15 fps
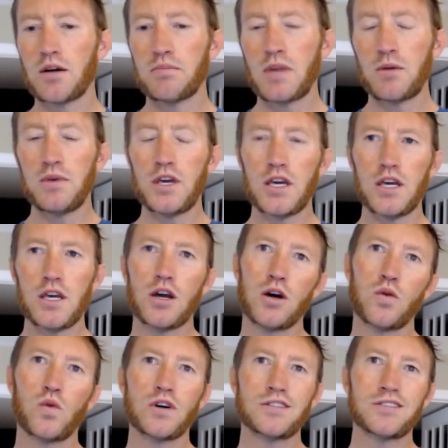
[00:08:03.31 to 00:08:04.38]
maybe
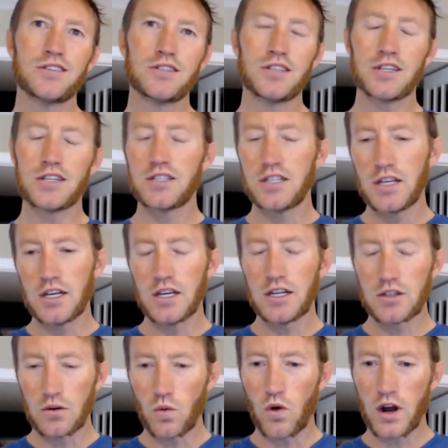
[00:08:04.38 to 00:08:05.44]
160
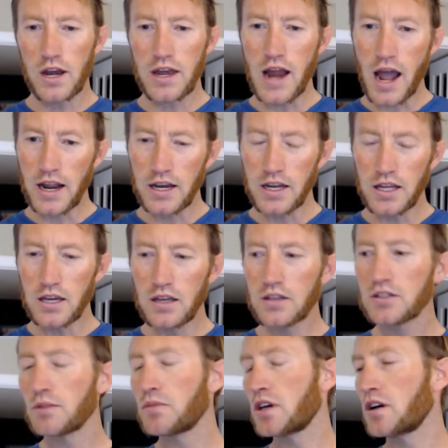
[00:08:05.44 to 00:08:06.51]
to 190,
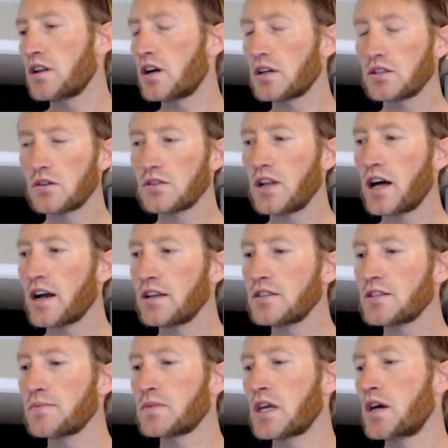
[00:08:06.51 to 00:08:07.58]
something along those lines.